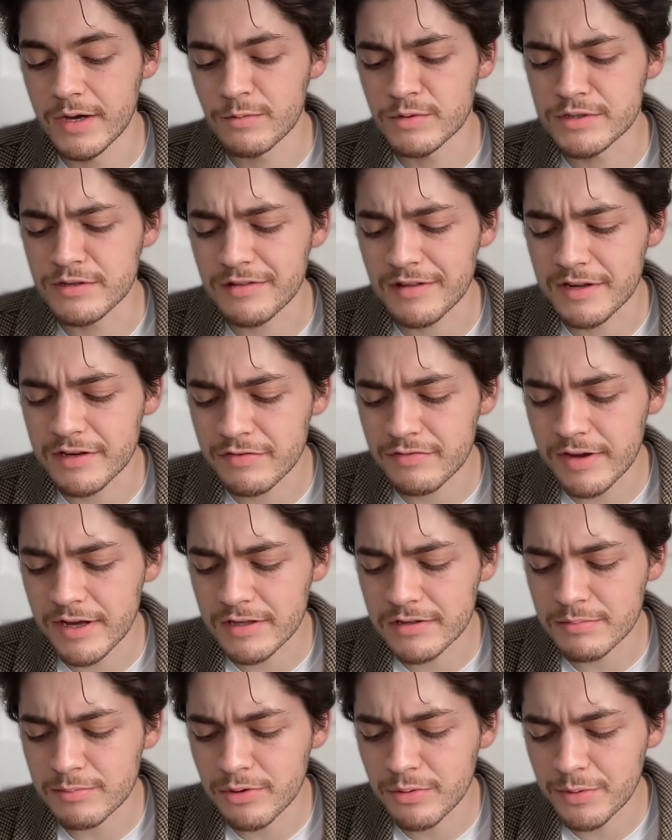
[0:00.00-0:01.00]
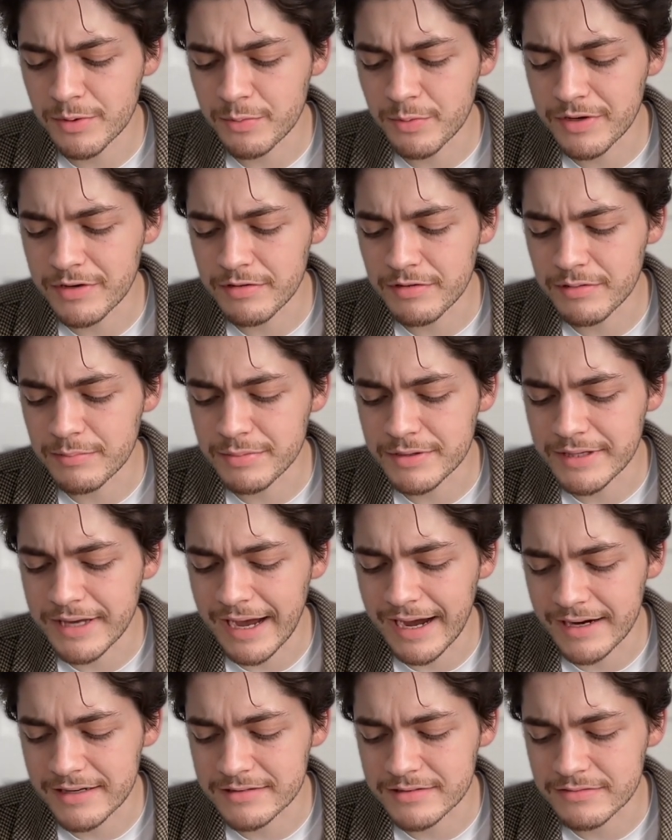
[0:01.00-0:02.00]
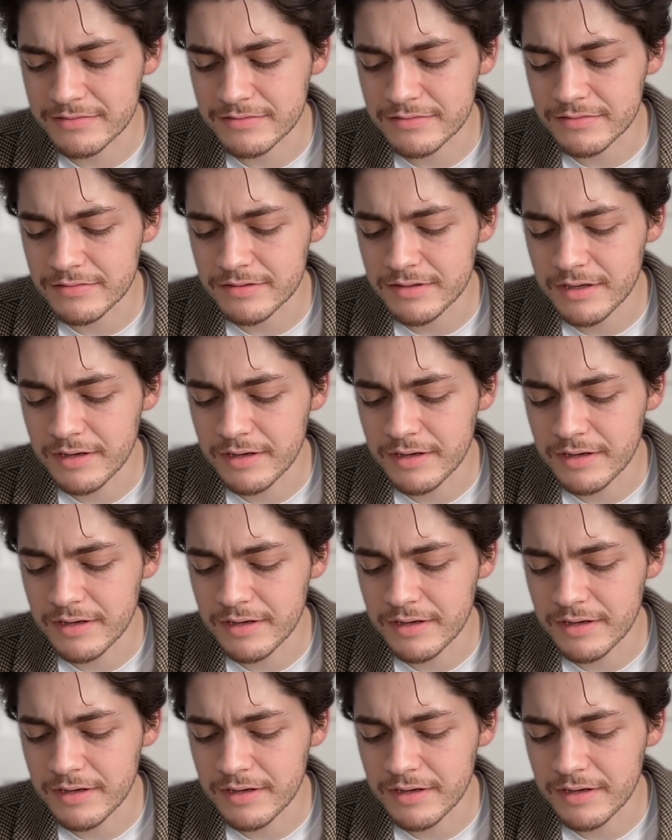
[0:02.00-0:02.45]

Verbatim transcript: which is unavailable when one is simply active.